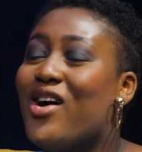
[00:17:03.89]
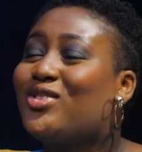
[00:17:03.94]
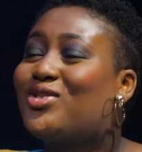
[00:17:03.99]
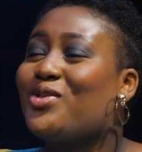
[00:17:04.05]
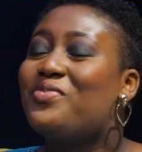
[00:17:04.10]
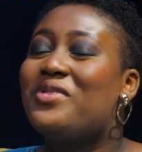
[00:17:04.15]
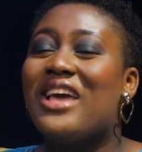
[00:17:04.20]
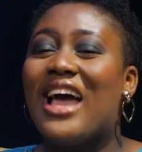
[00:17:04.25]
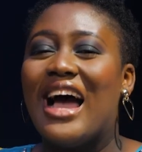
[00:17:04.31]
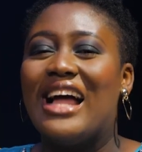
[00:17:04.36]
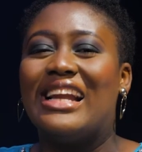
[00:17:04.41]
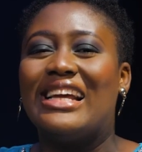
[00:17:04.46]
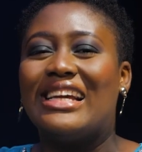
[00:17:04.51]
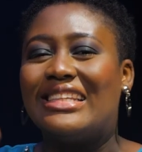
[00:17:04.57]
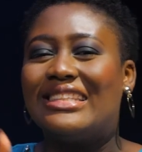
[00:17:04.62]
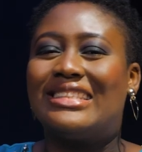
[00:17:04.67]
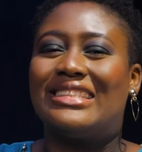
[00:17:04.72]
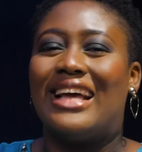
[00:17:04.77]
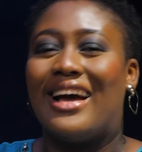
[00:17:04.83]
want to be an
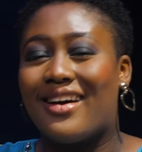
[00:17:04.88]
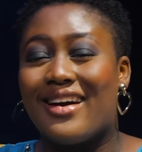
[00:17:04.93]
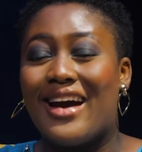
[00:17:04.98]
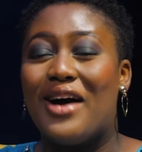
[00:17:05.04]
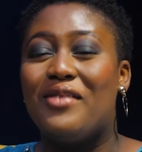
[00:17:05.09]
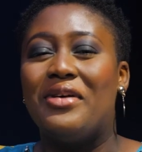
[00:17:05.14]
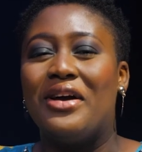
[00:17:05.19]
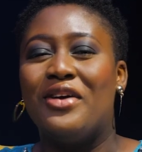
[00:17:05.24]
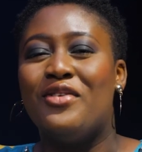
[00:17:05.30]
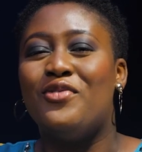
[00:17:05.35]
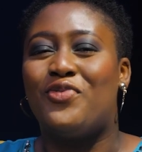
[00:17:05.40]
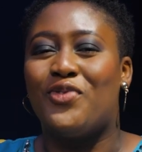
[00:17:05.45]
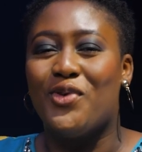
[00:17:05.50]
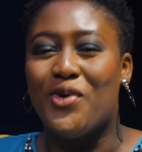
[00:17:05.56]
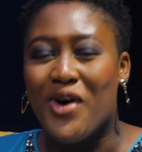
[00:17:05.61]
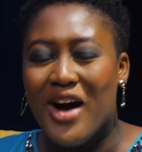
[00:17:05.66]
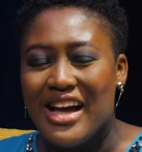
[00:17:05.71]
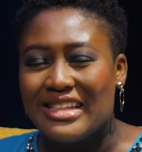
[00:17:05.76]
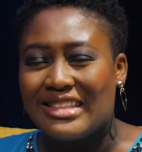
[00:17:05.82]
Instagram
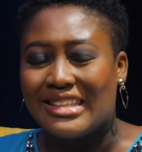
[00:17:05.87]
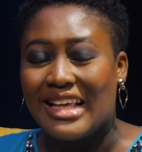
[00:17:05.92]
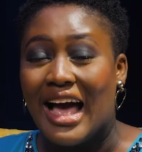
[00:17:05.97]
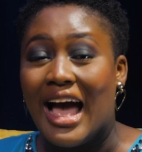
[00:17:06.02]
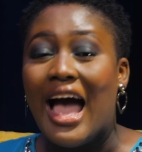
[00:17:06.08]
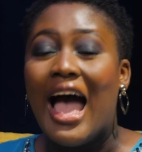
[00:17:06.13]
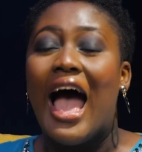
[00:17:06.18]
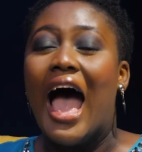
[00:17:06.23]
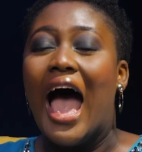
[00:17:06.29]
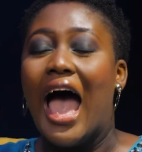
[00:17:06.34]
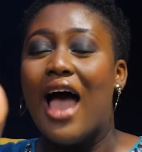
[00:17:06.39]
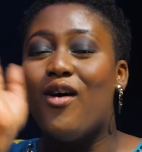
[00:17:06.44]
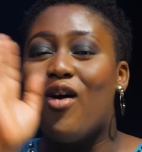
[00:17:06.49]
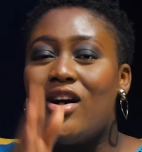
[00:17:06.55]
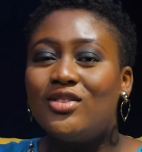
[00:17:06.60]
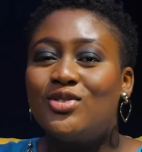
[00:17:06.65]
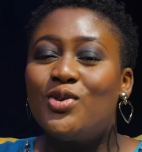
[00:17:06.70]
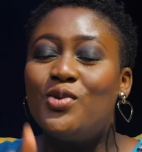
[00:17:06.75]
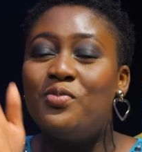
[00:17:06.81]
influencer. I
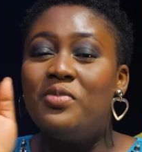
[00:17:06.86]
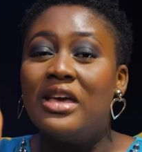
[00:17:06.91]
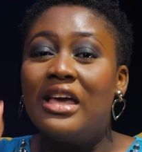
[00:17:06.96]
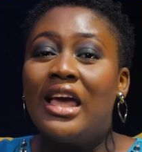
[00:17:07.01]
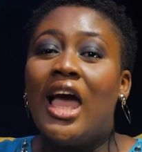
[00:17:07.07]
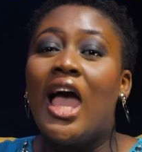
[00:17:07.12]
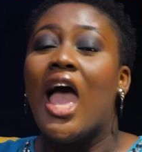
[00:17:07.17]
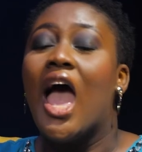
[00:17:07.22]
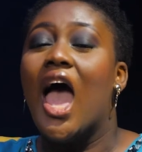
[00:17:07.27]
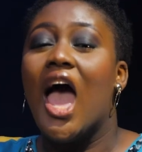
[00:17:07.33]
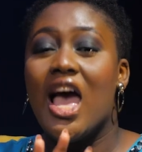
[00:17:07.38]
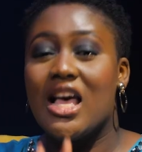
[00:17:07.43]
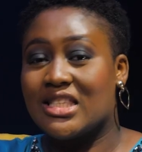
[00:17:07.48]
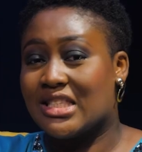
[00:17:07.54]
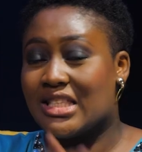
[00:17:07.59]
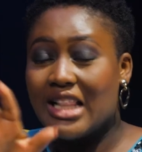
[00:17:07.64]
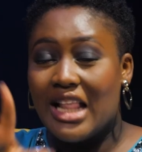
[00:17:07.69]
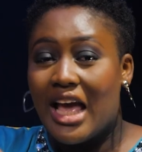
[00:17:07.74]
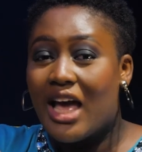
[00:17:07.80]
want to be a
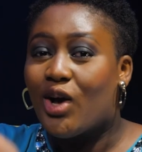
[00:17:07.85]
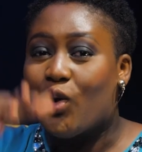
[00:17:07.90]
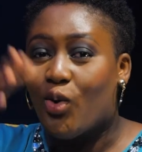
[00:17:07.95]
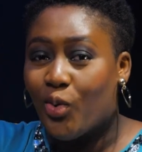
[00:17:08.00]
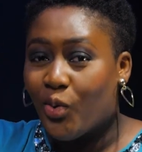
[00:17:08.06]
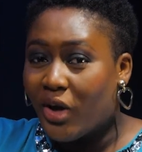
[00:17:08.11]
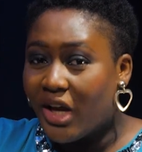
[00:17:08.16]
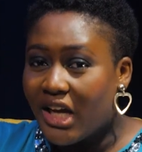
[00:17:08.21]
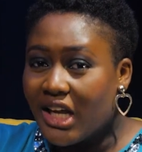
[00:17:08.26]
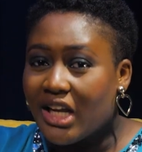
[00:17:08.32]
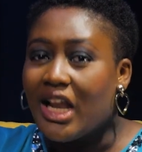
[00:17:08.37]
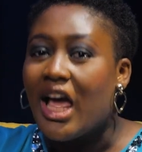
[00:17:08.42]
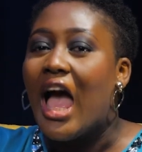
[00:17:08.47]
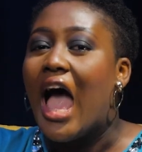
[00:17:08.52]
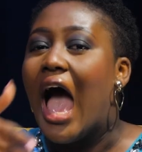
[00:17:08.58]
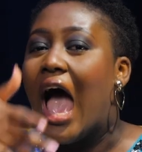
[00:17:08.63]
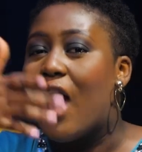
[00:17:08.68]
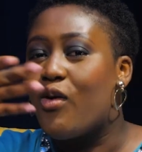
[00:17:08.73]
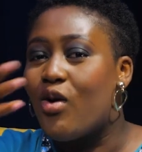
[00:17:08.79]
slay queen.
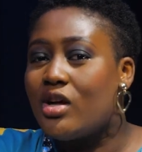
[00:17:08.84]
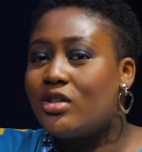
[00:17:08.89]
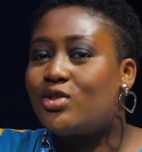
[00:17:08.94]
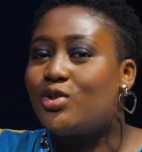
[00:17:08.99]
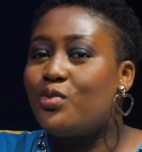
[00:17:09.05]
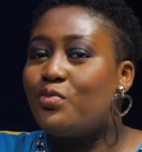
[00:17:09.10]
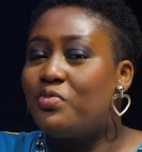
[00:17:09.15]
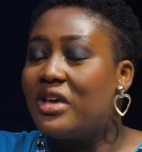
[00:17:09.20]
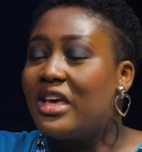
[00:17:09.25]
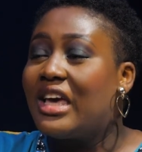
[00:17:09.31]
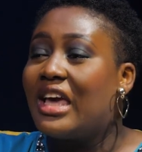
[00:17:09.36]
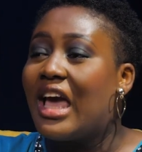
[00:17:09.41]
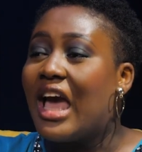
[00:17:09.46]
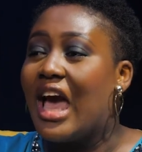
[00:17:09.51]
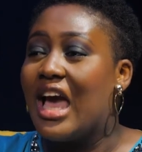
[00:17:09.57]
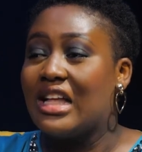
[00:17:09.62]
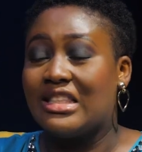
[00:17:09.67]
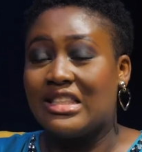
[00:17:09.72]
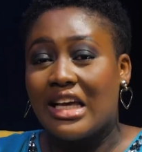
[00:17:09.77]
I want to
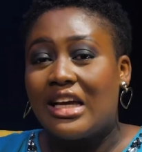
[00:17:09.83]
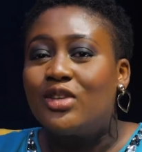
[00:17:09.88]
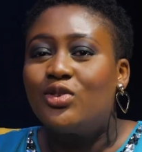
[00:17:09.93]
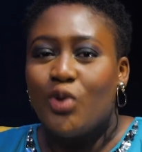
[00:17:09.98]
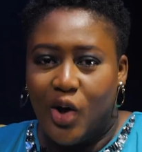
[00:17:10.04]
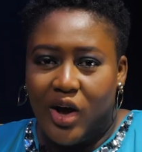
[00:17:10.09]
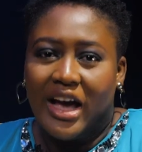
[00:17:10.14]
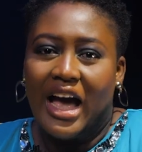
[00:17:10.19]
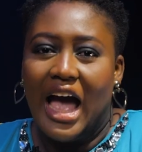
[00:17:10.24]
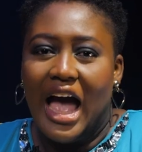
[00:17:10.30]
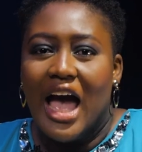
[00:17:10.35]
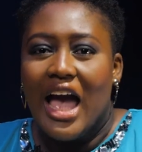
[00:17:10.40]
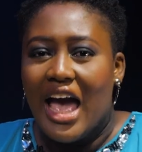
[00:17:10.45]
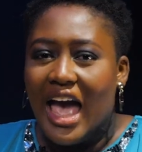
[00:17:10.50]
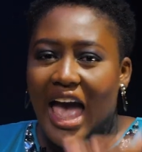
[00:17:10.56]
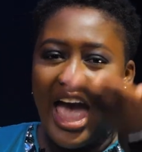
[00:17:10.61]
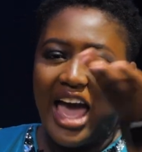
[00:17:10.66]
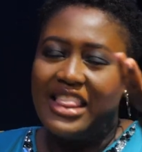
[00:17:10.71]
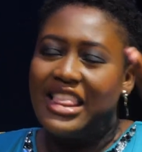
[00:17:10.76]
be a TikToker.
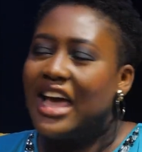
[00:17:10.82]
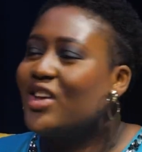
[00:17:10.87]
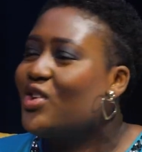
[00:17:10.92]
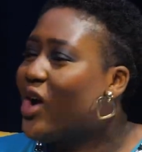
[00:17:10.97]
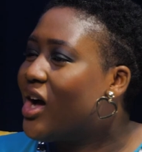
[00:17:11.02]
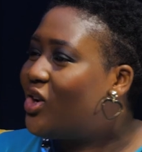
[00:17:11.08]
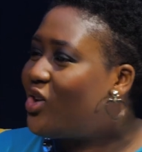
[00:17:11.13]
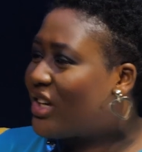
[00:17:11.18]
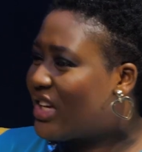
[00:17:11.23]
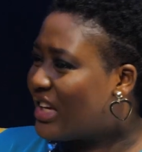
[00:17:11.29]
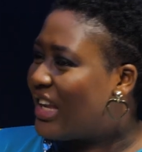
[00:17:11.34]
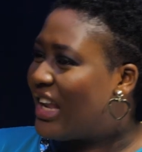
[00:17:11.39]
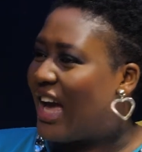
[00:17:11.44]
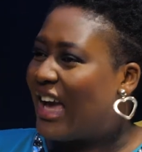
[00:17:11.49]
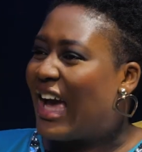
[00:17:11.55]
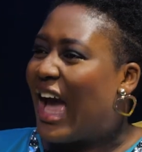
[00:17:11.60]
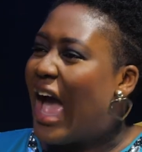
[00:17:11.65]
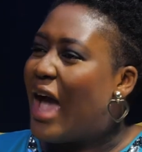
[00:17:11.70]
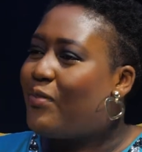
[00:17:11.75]
And then you're looking
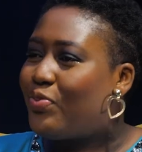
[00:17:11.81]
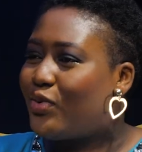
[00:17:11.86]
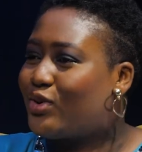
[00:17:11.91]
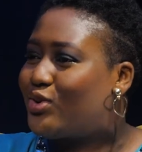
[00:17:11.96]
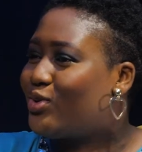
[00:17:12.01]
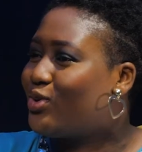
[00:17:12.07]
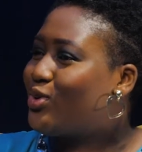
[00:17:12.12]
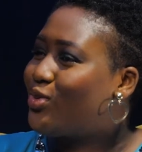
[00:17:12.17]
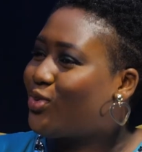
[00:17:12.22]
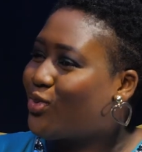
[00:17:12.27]
like, I put you